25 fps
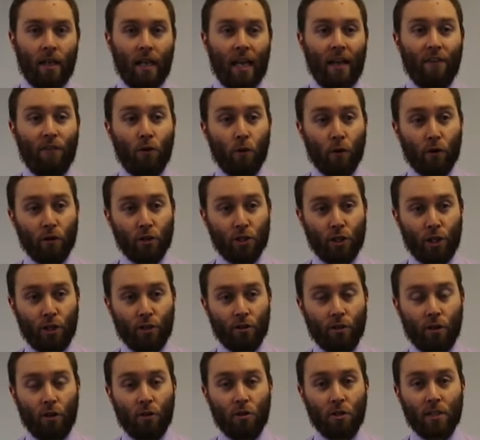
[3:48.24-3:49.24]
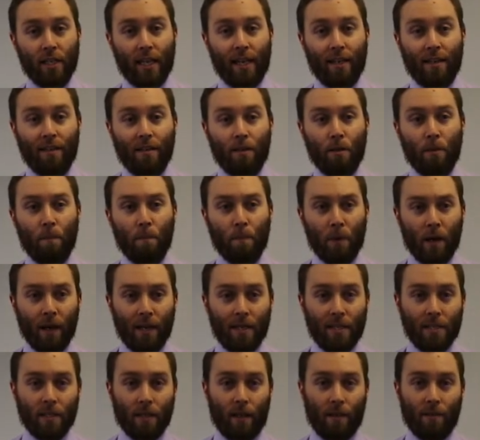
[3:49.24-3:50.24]
If you're a student who's taking
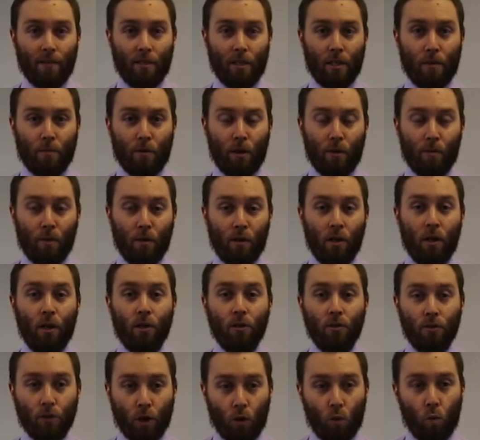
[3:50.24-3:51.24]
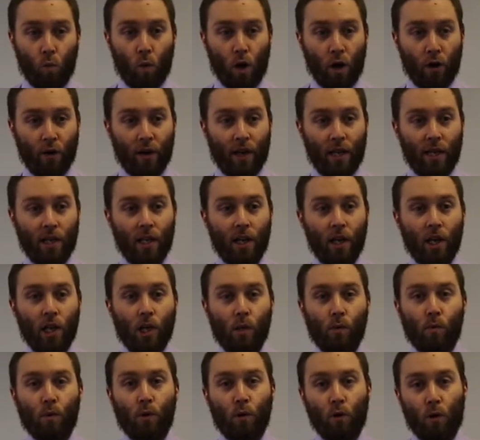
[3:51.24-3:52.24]
combined science at the moment, don't worry,
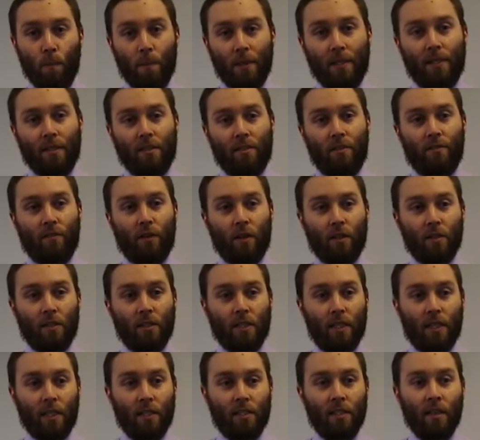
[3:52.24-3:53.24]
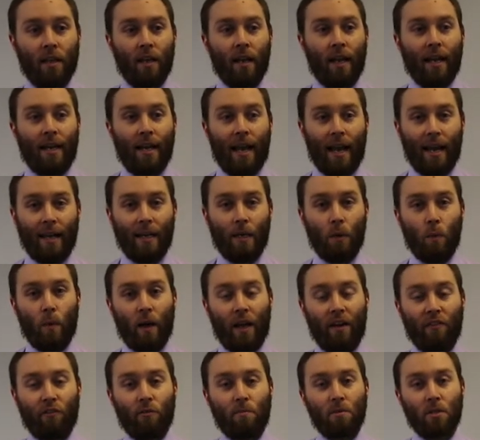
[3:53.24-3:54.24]
you will not be disadvantaged in any
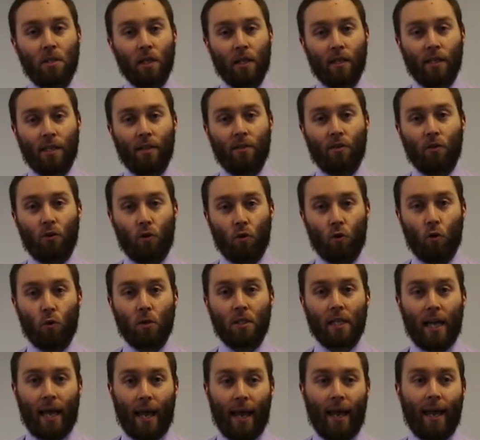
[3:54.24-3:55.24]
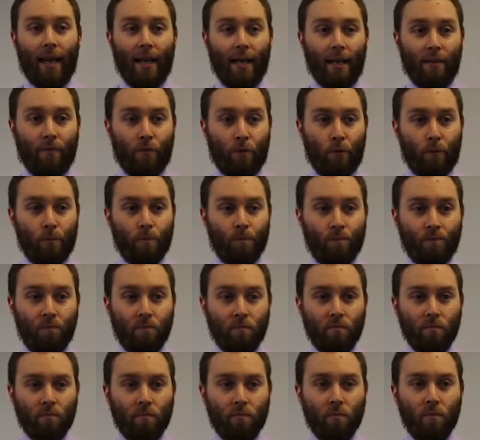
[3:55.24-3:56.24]
way from studying the course at A-level.
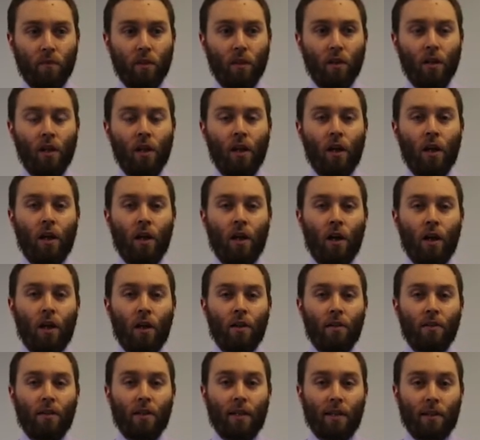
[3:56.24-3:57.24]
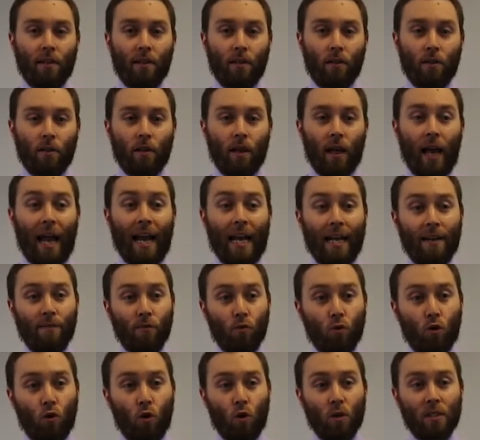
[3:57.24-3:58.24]
The
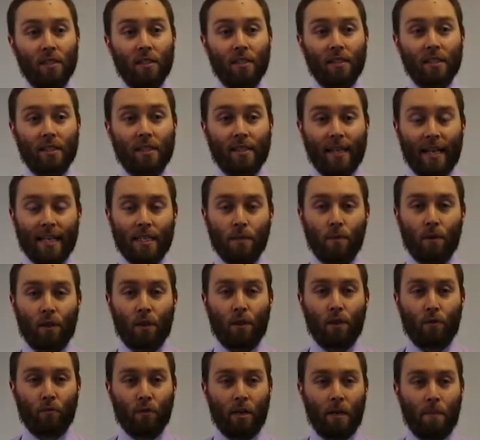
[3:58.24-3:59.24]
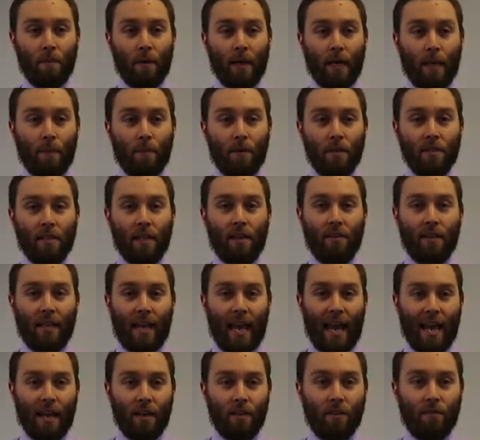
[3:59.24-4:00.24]
A-level course is assessed with three papers at
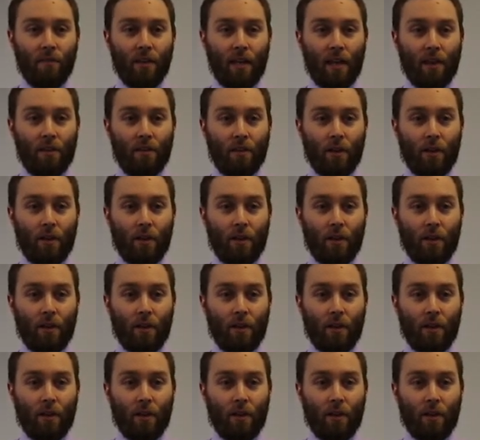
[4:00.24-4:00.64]
the end of year